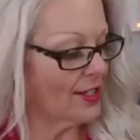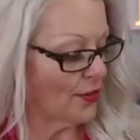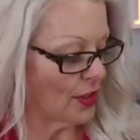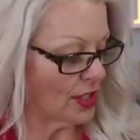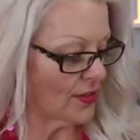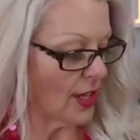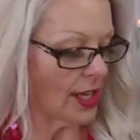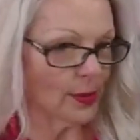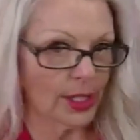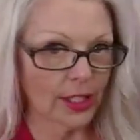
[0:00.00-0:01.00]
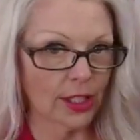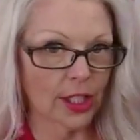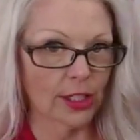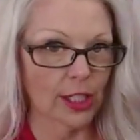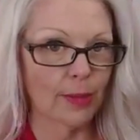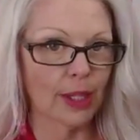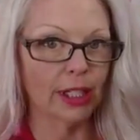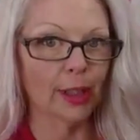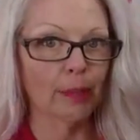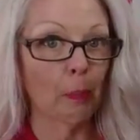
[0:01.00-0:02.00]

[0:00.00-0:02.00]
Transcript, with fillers: So first of all, I want to turn to the book,